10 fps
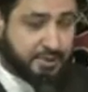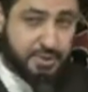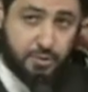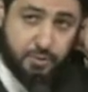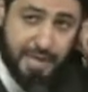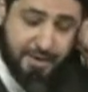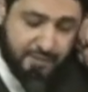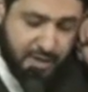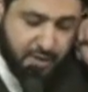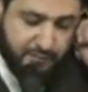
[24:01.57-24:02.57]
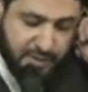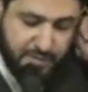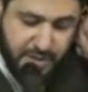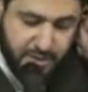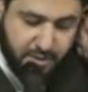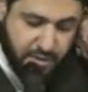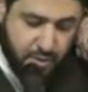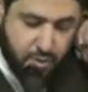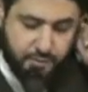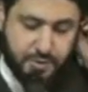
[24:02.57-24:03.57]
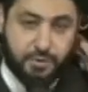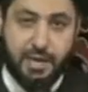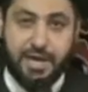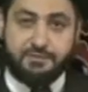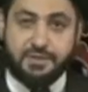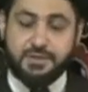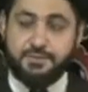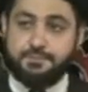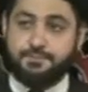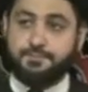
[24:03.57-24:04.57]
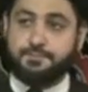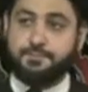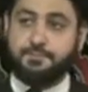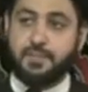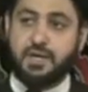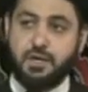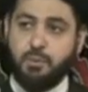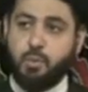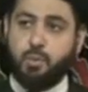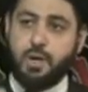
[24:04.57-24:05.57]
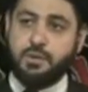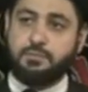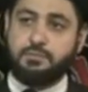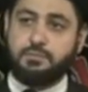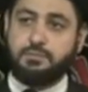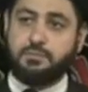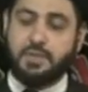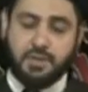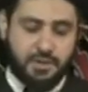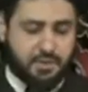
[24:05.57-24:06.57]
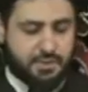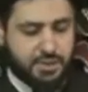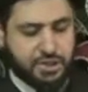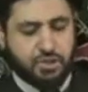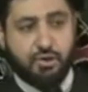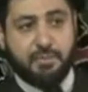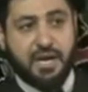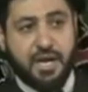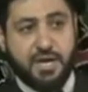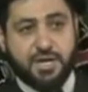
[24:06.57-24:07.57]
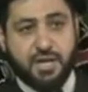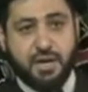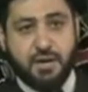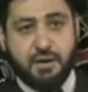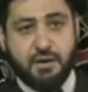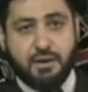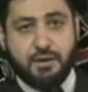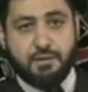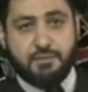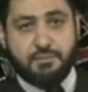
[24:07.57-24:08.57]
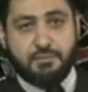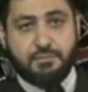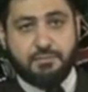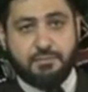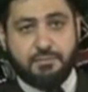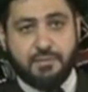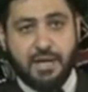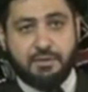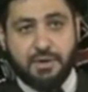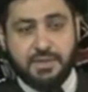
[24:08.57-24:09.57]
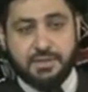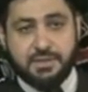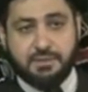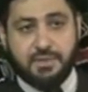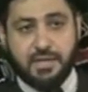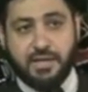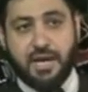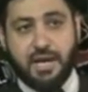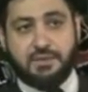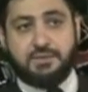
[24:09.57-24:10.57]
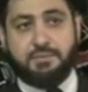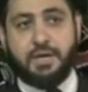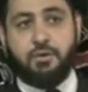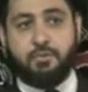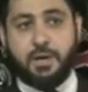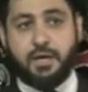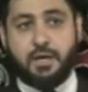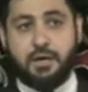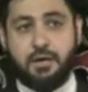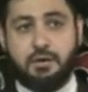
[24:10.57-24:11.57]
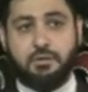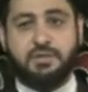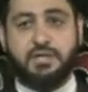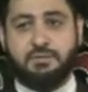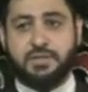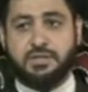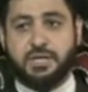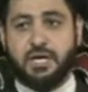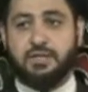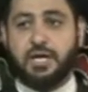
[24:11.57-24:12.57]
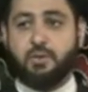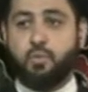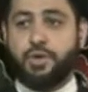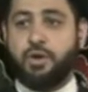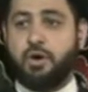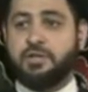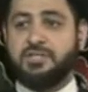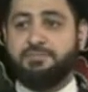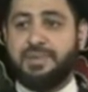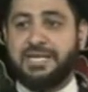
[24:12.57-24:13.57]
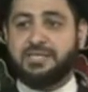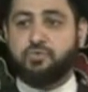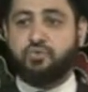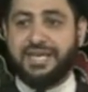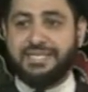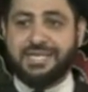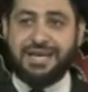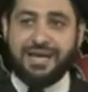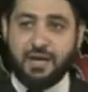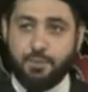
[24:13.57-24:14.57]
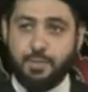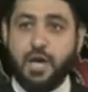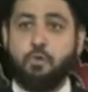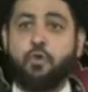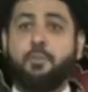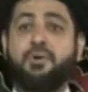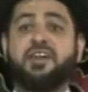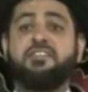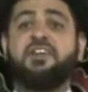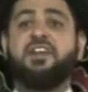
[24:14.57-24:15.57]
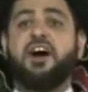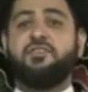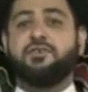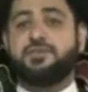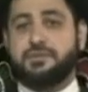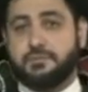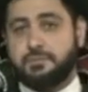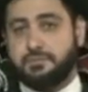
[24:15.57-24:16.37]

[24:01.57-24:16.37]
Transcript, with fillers: to see do we have any of them here or we don't have it. Number one, discrimination, and racism that they had, But What that means, that we are the best race in Arab. We're better than others.